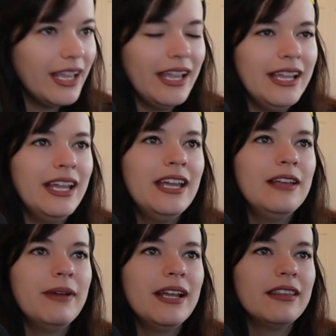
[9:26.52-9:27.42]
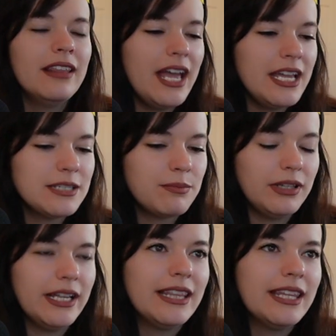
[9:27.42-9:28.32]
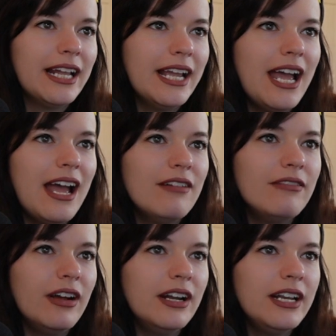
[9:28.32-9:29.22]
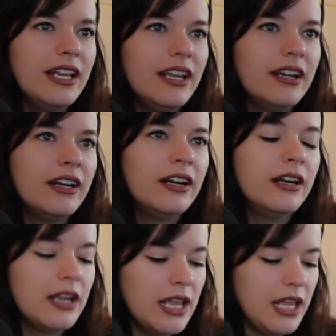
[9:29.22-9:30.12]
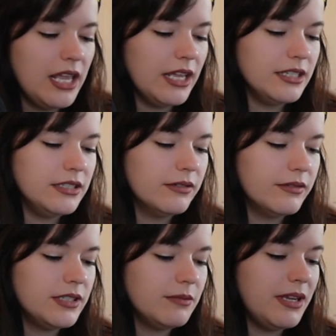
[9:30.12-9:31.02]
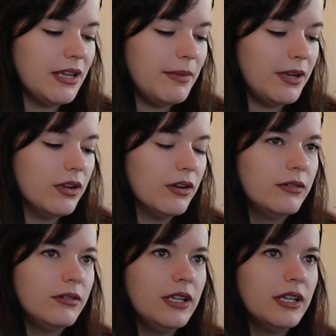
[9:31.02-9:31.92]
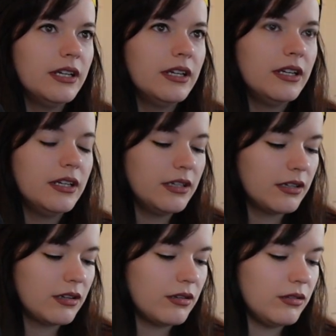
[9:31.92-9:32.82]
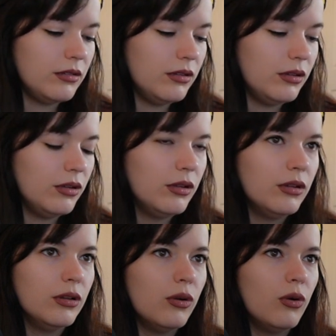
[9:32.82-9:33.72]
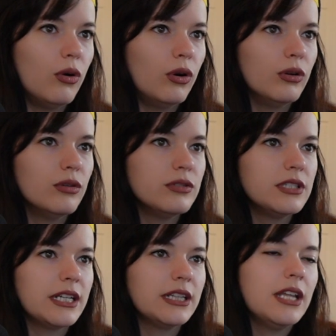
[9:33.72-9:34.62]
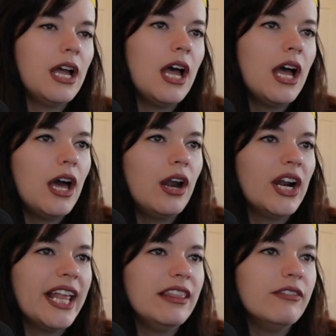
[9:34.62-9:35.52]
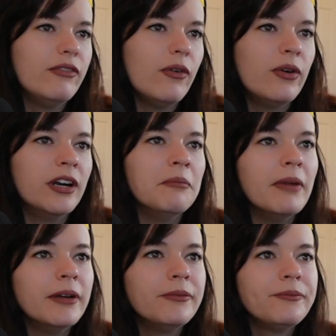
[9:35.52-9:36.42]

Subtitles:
And my last plant that I have on here is going to be a Begonia Colorado red form.